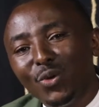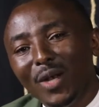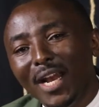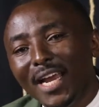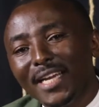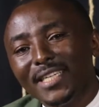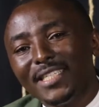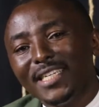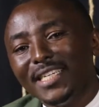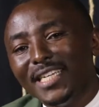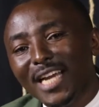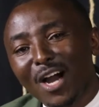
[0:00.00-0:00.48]

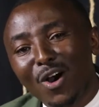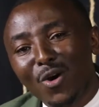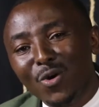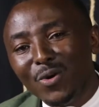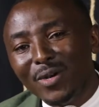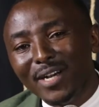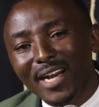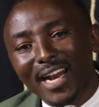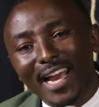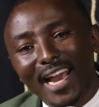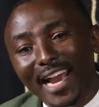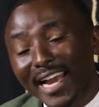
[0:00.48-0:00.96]
let
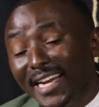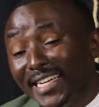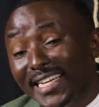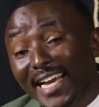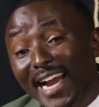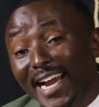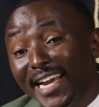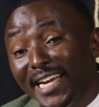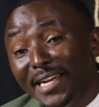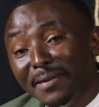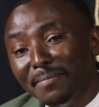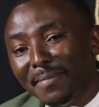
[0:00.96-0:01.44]
down a
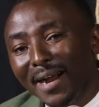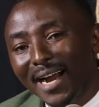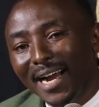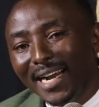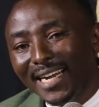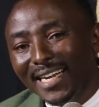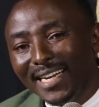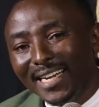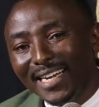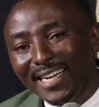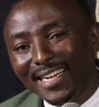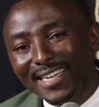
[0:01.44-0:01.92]
dying
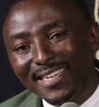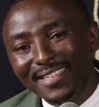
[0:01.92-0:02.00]
man.